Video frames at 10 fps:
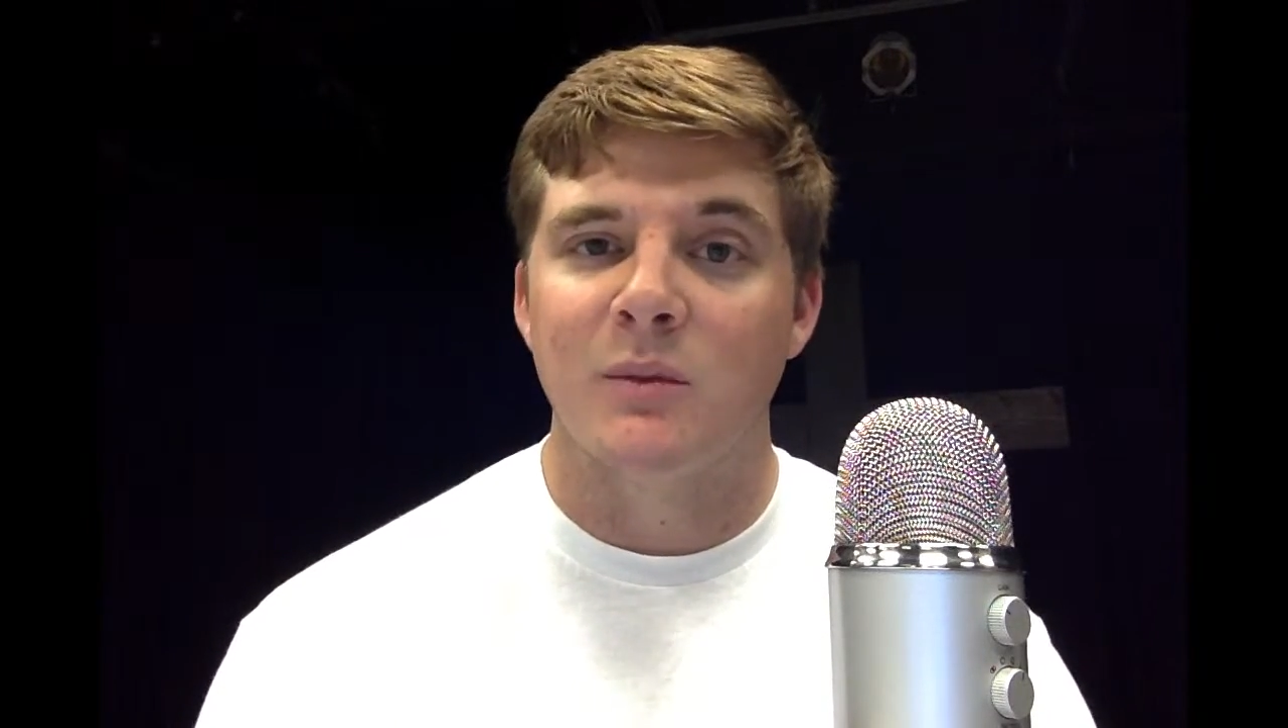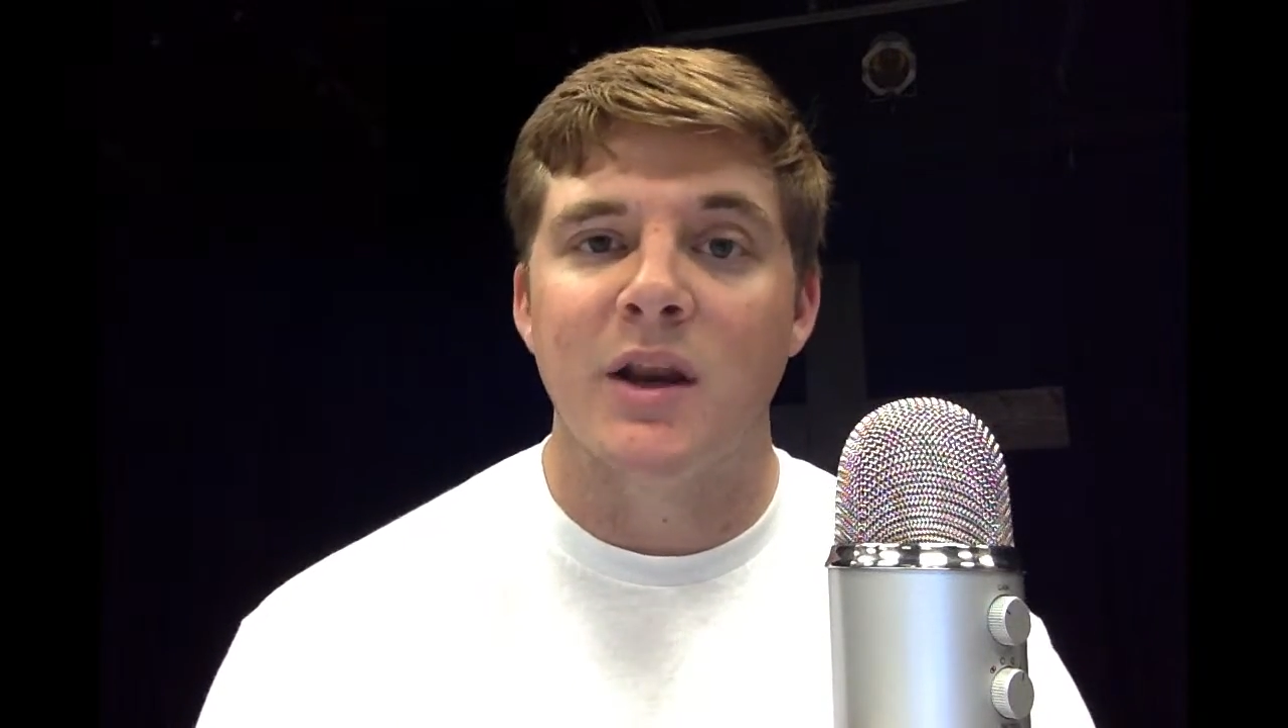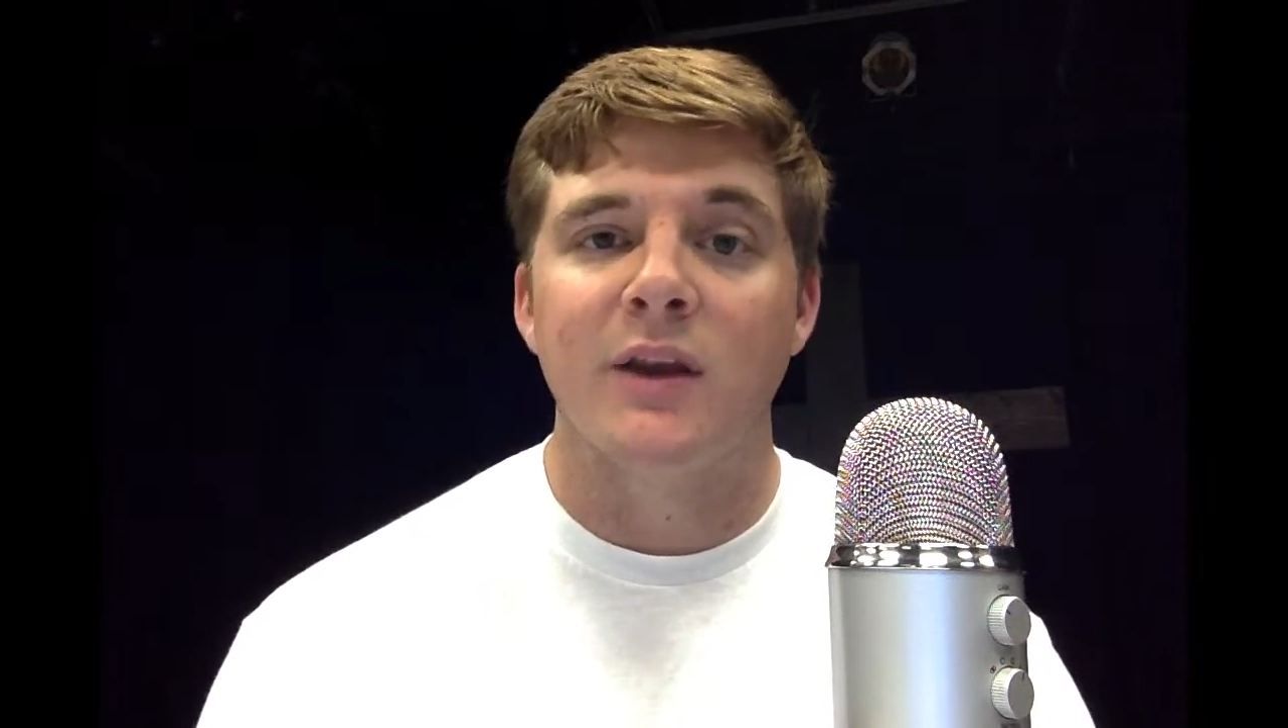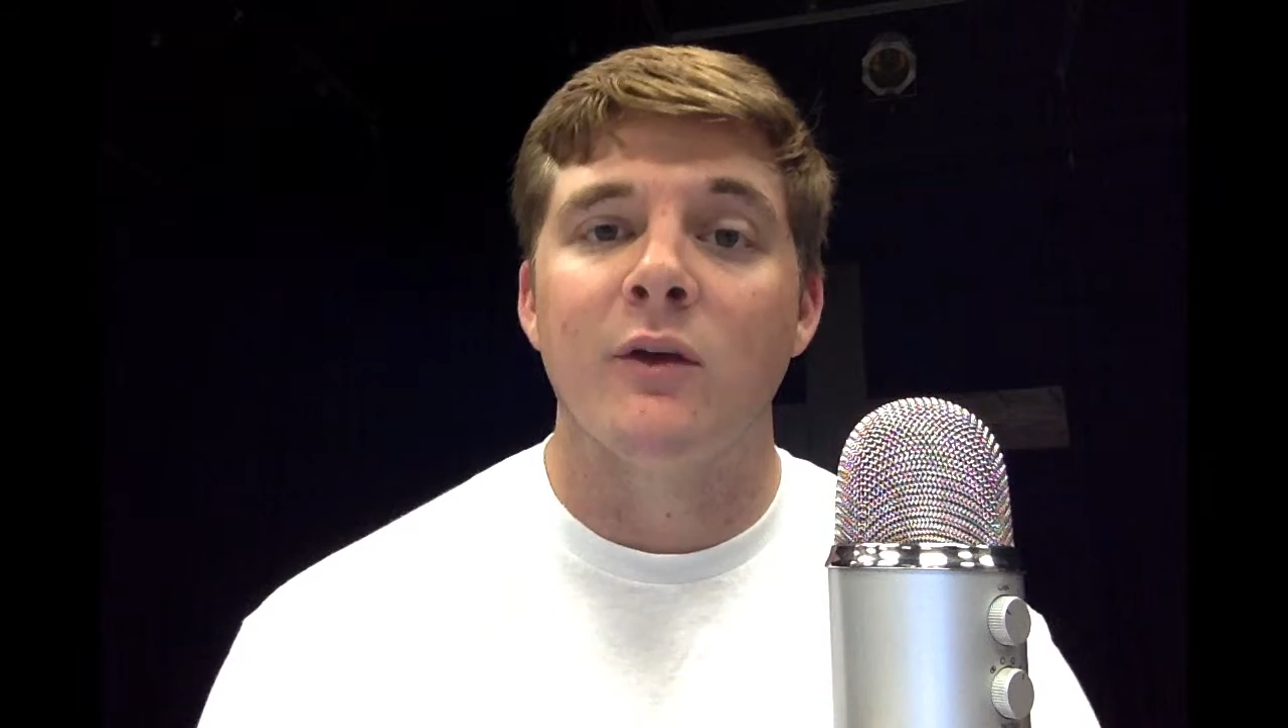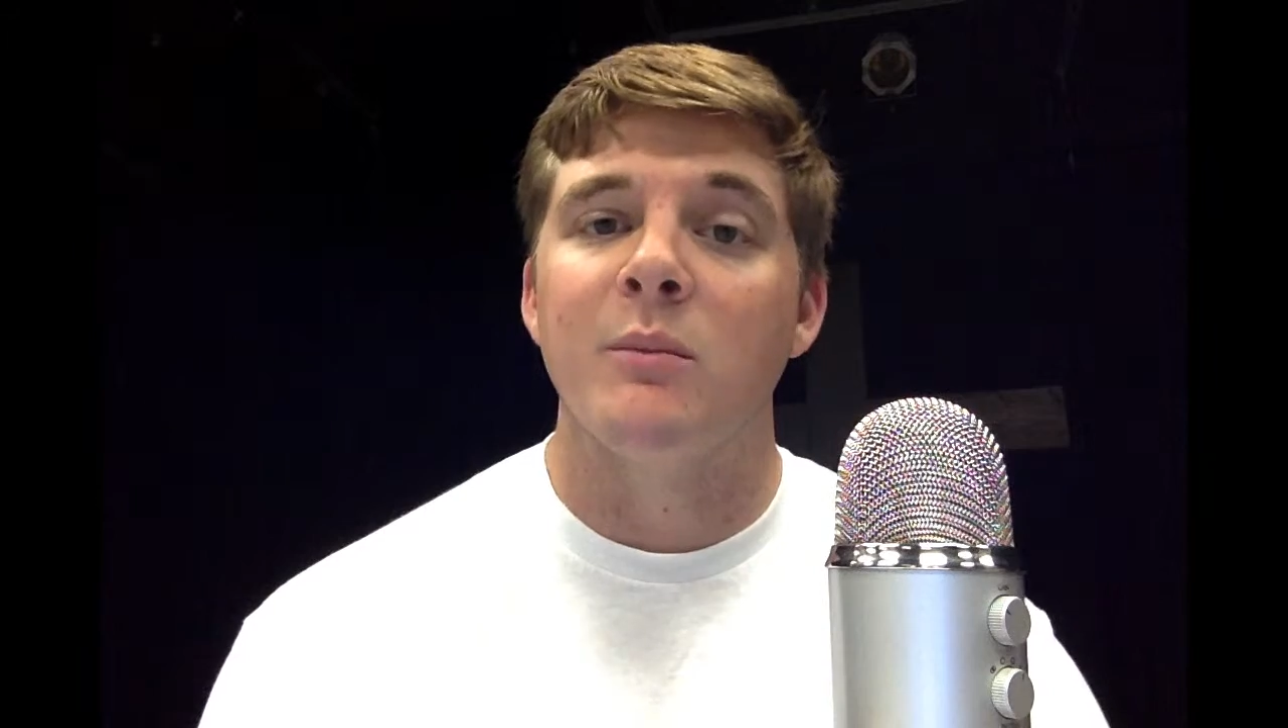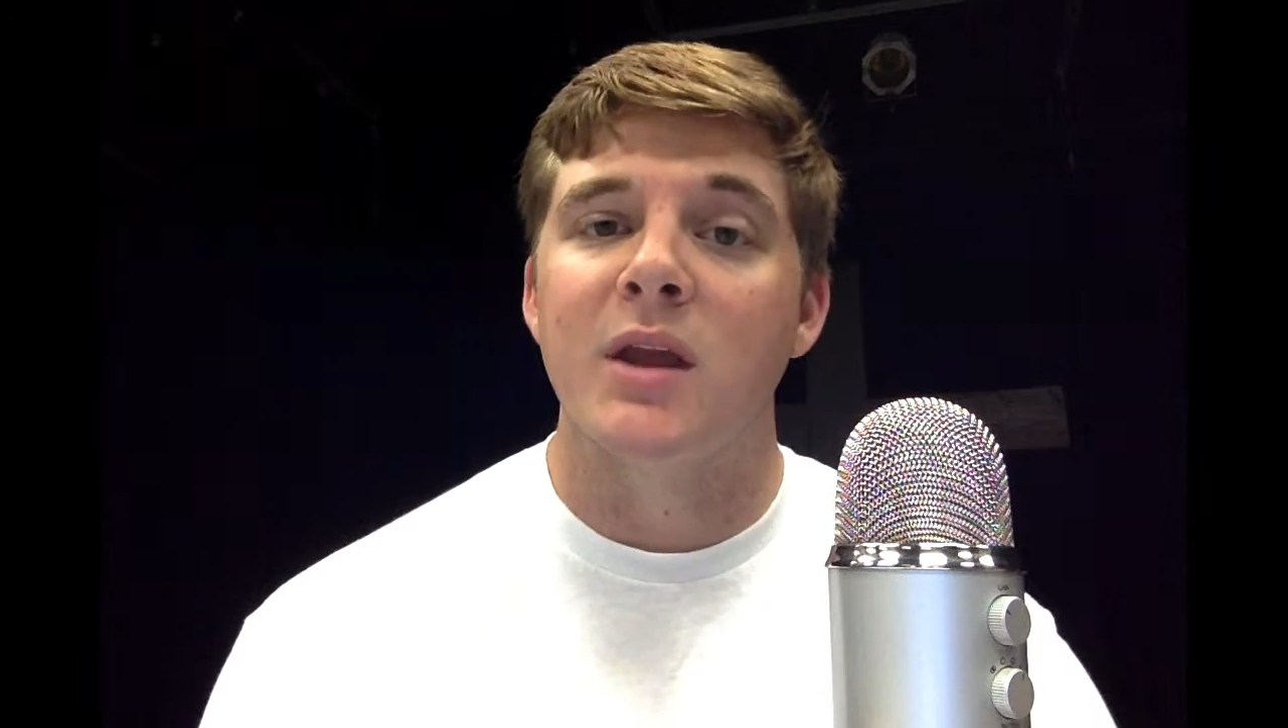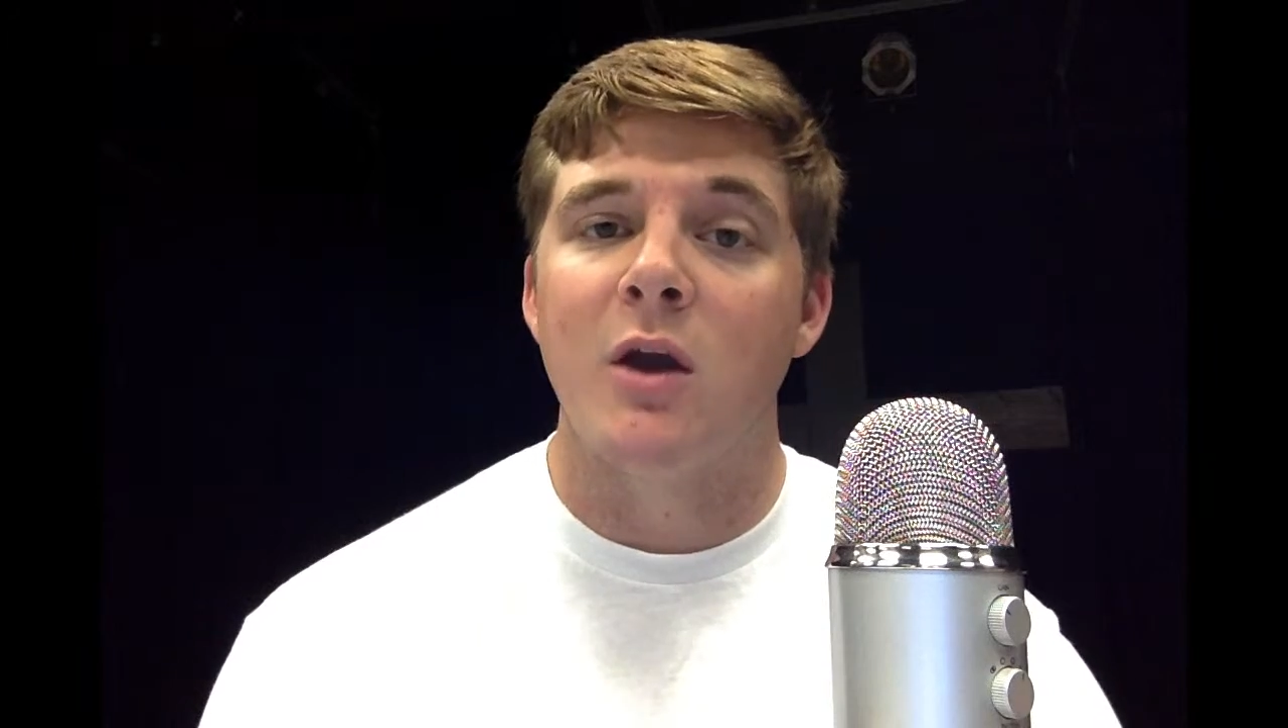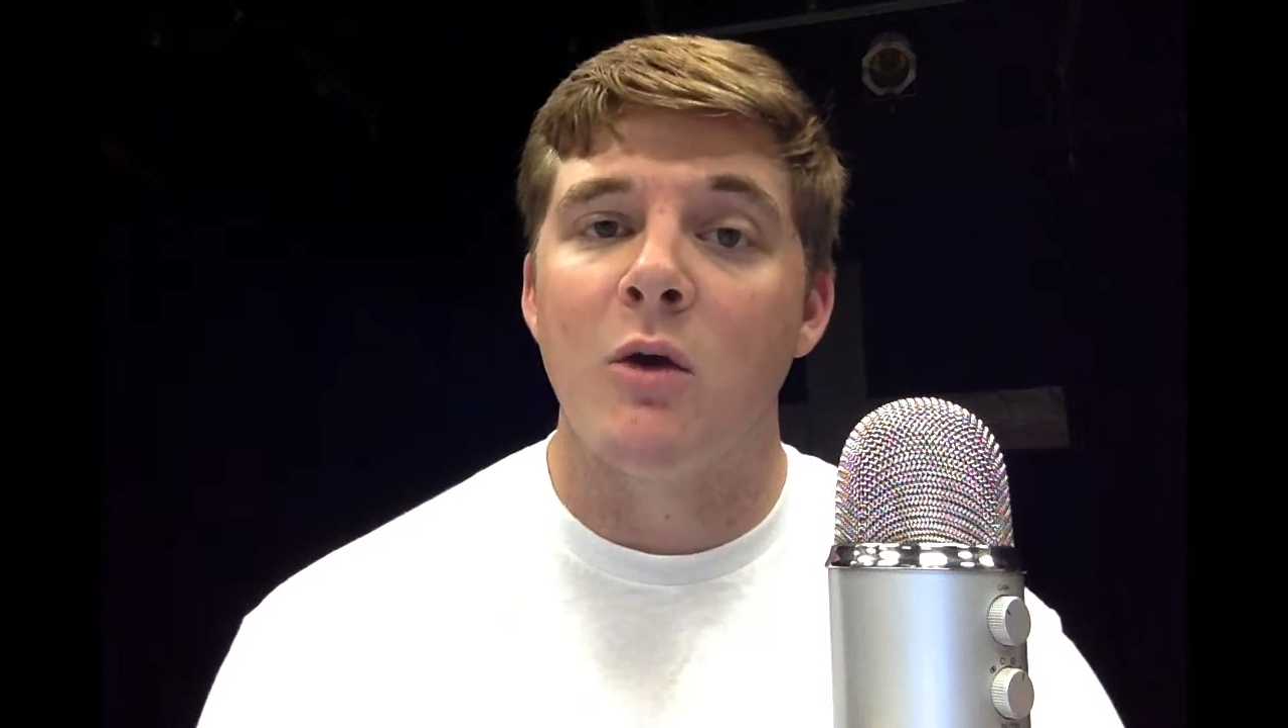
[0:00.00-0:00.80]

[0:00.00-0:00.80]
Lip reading: We need to be